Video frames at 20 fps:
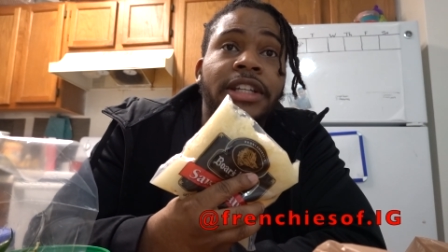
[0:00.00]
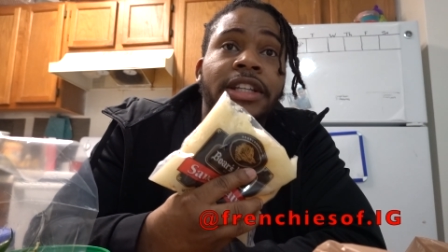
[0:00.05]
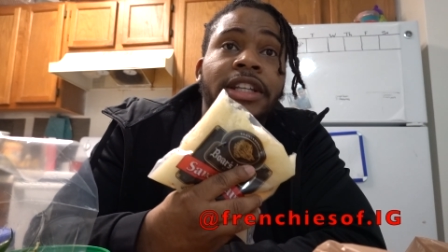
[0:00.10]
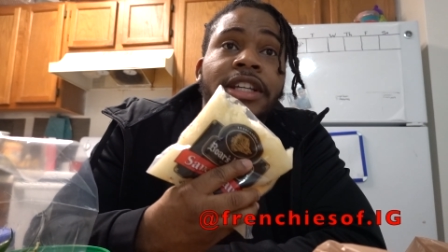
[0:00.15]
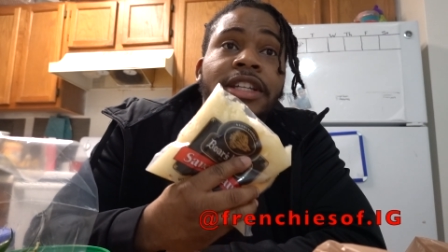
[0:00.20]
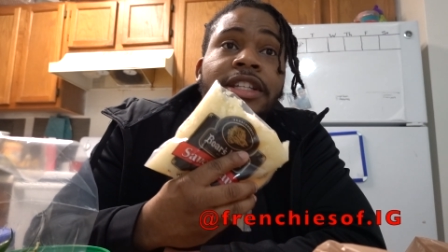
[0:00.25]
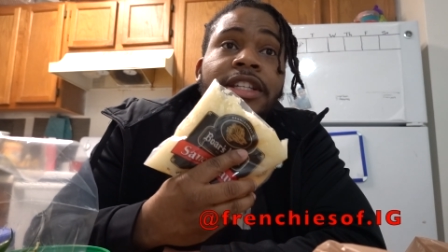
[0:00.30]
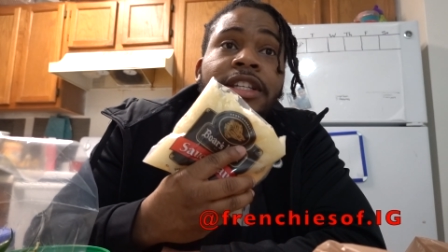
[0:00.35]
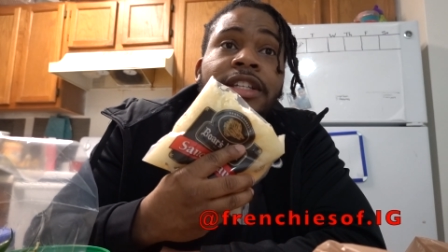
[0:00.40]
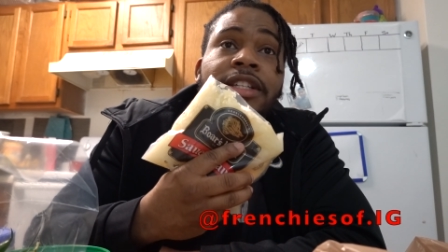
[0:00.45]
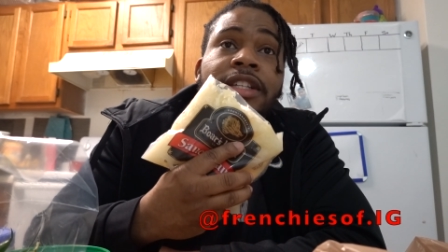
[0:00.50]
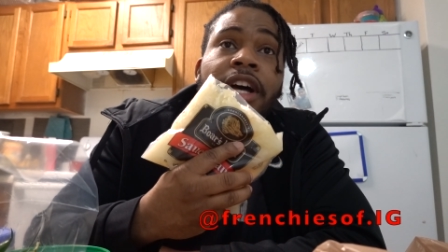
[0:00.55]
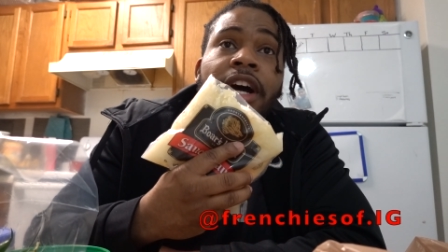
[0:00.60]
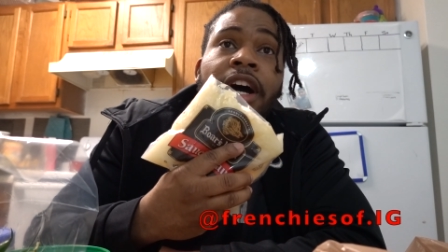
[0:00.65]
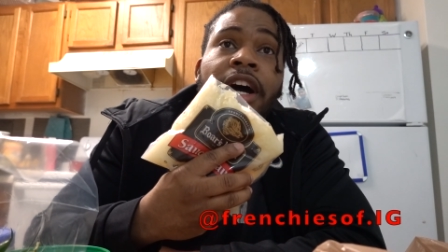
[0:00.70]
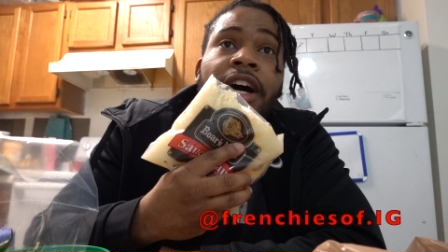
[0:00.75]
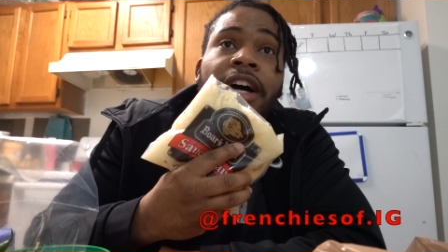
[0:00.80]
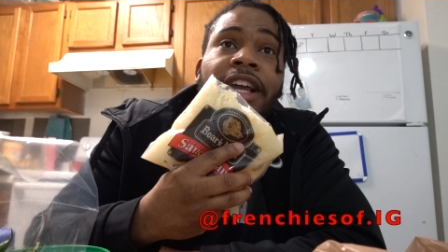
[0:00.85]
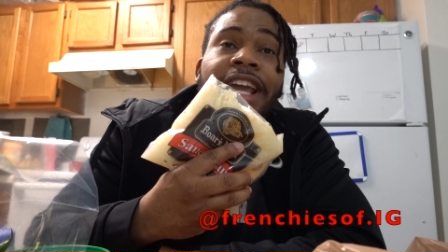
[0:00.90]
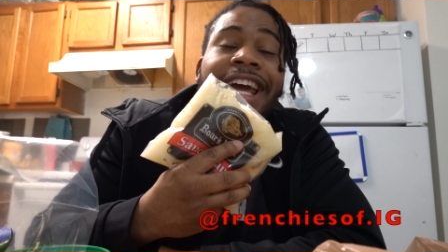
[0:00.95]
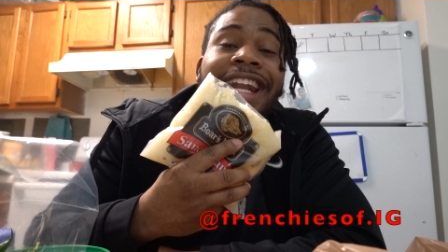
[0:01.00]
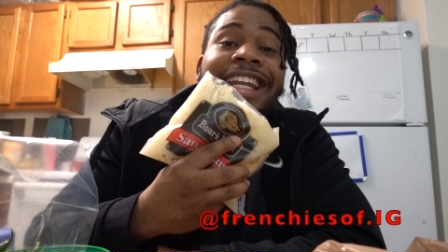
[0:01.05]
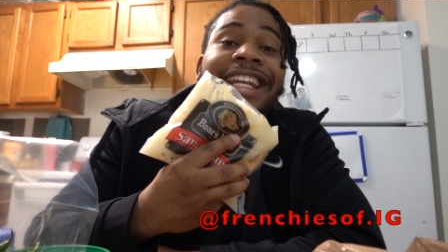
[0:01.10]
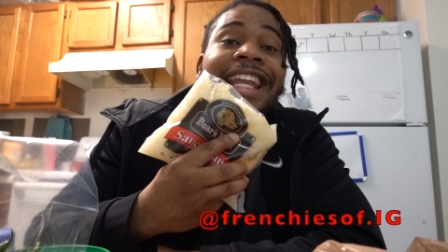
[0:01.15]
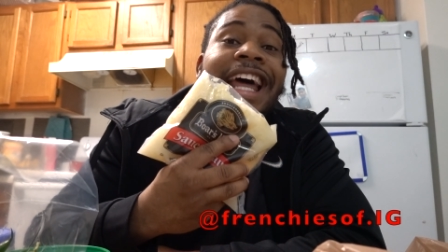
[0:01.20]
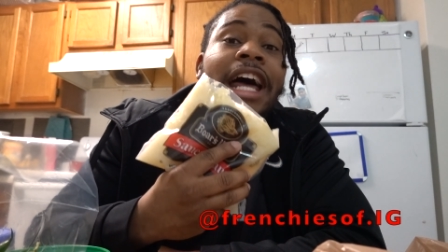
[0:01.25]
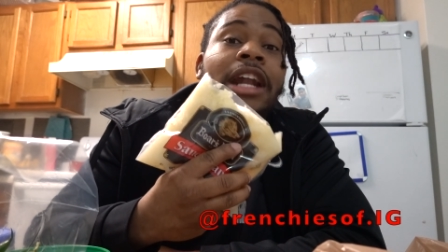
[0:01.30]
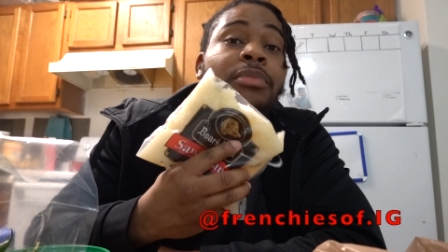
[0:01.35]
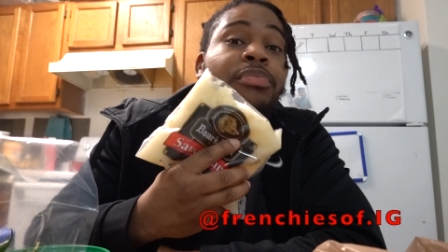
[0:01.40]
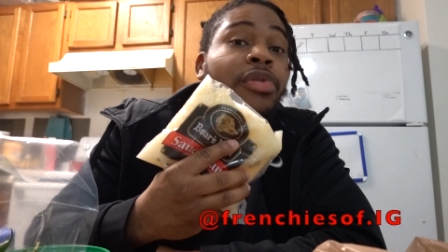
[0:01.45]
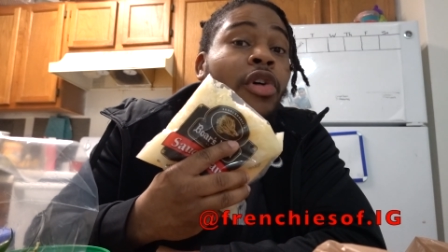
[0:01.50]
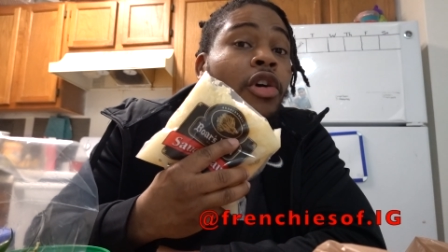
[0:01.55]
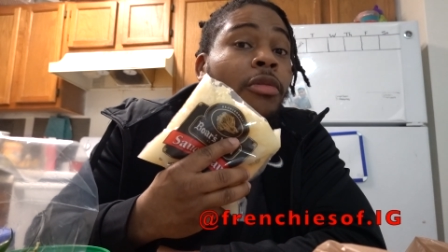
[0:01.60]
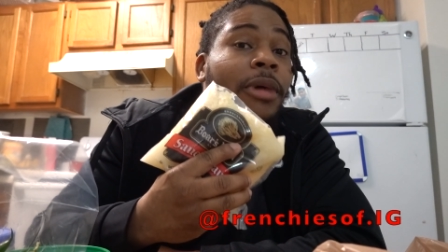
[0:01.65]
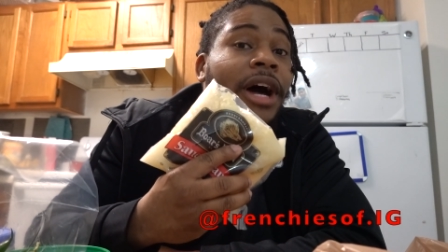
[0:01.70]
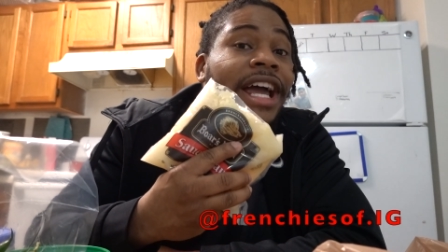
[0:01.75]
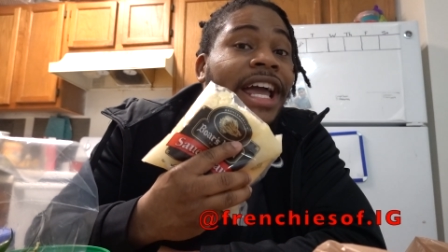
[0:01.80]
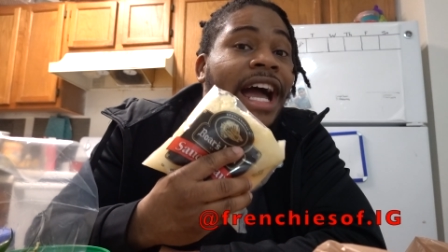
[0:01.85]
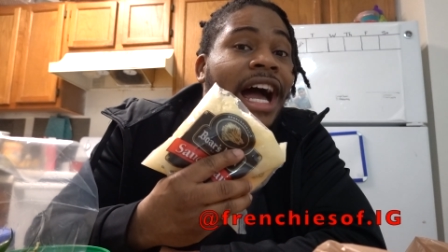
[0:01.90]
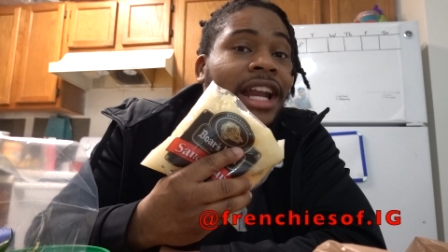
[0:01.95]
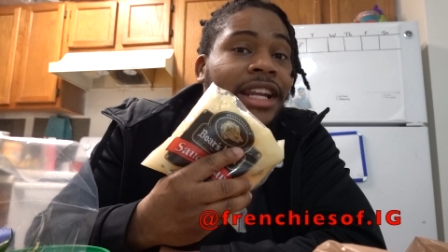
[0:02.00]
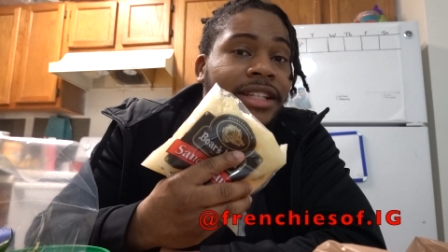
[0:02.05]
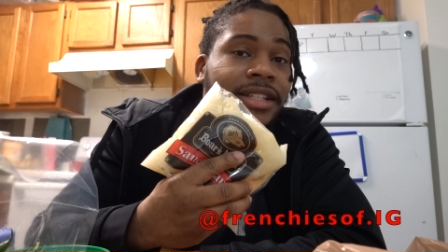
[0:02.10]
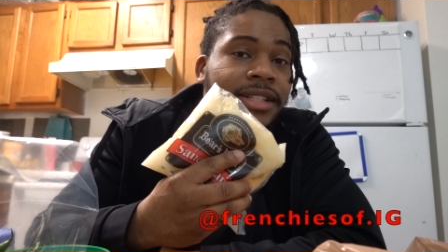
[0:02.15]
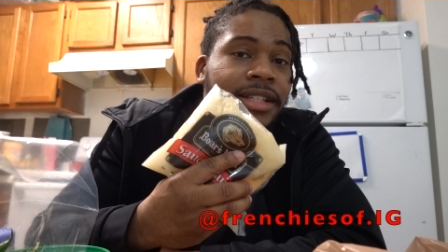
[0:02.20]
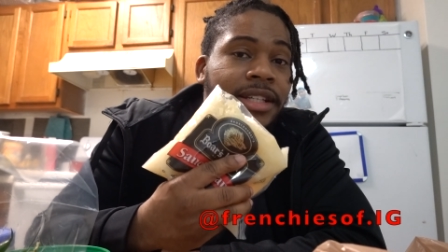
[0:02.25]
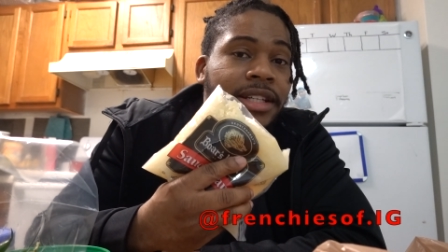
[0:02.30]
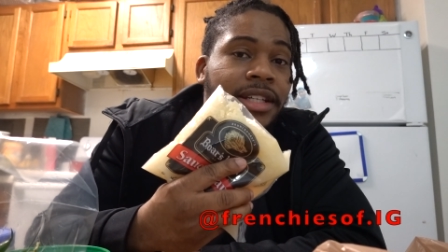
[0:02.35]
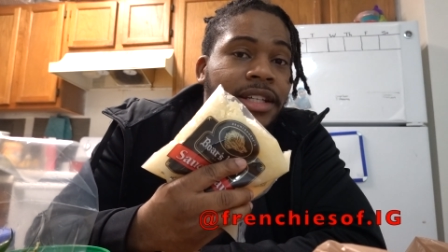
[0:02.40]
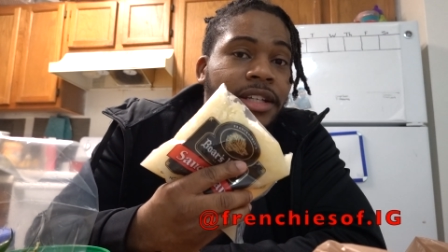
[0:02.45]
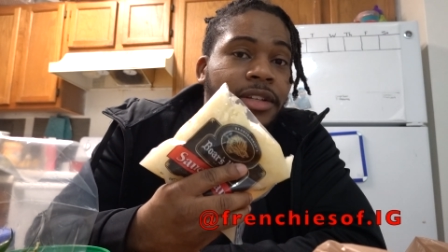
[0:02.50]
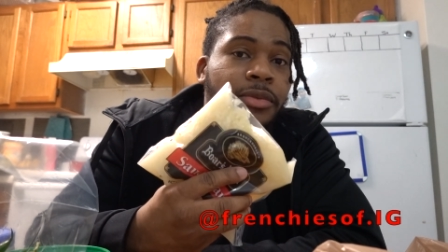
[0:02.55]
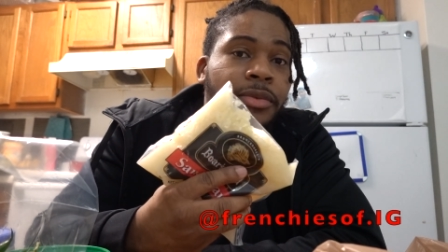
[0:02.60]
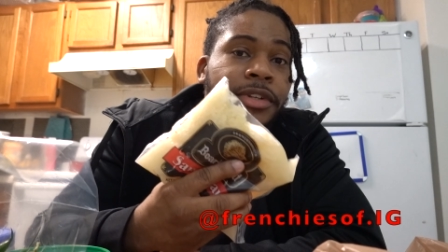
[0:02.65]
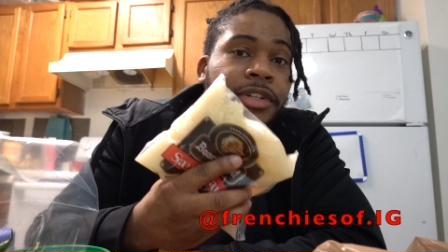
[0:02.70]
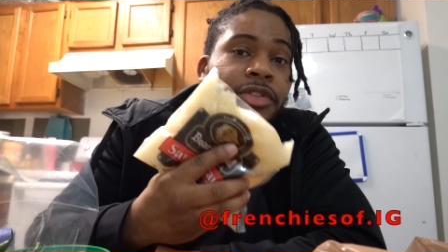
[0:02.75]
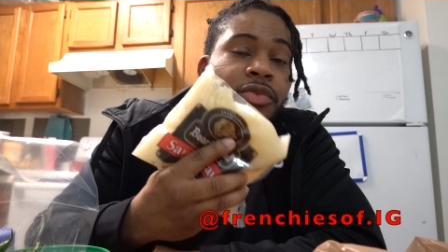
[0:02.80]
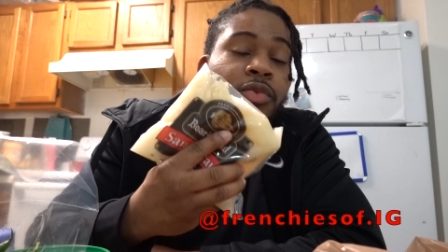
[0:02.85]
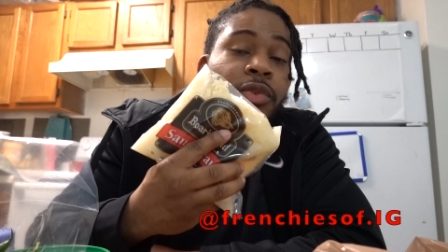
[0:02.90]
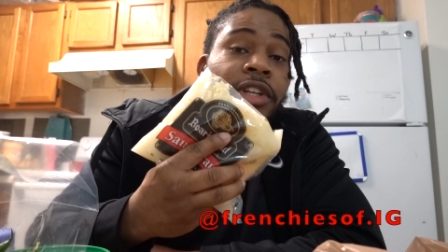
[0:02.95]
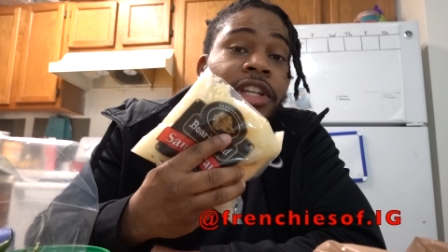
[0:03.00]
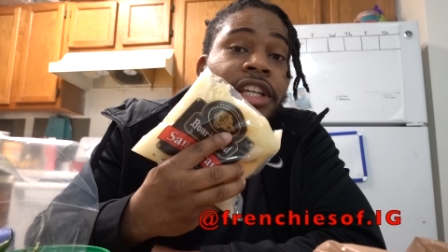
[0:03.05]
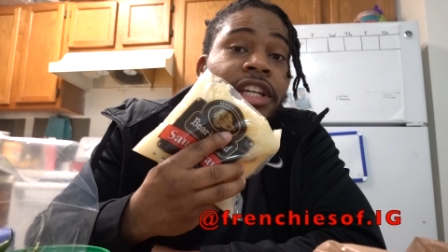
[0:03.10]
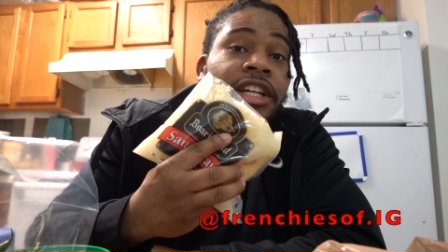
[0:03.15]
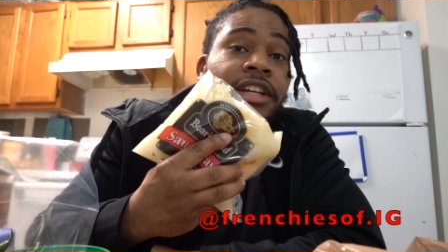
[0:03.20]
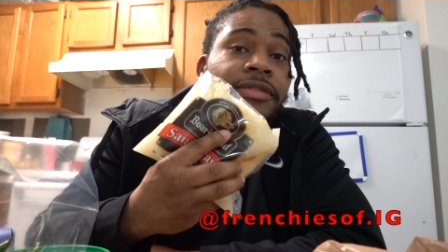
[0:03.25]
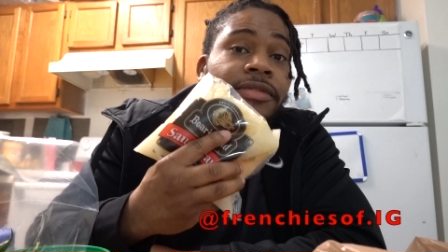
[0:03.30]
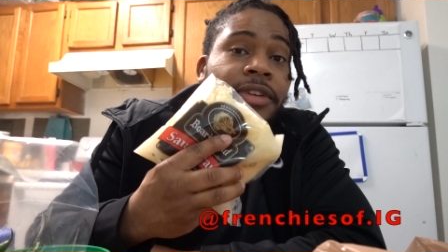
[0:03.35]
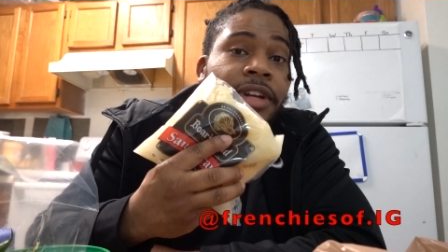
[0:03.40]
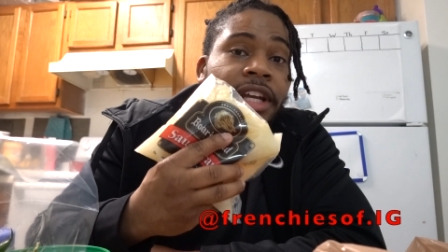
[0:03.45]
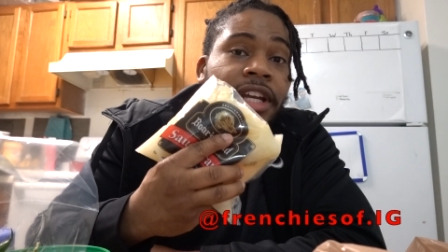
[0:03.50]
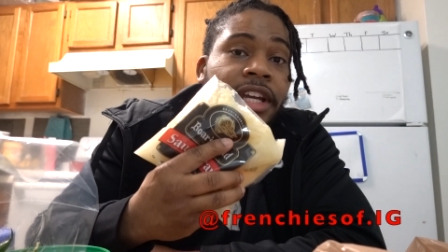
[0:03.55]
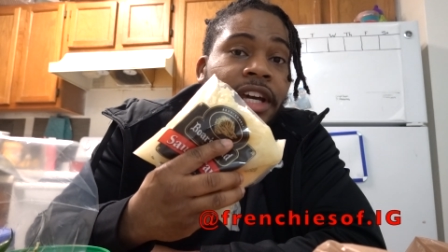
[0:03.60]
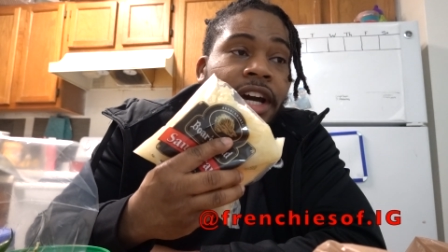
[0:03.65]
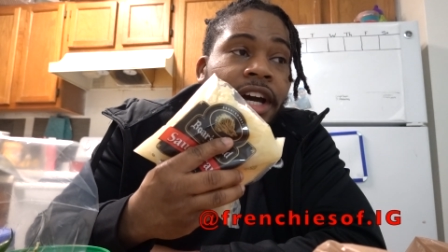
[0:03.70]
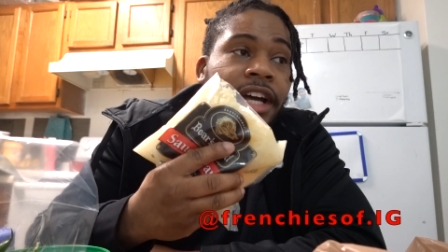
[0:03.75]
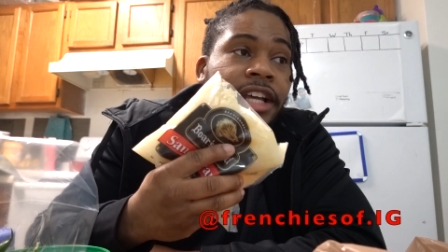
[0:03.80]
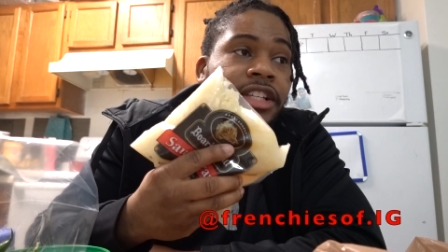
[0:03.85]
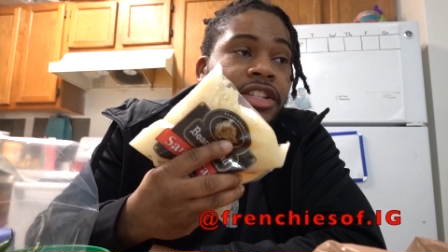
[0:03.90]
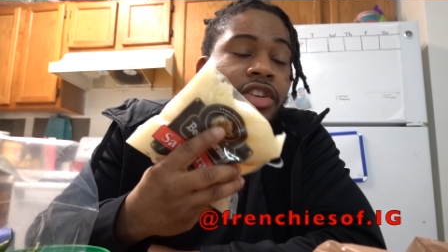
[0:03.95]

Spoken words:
This is got a lot of probiotics in it, which is really good for their gut.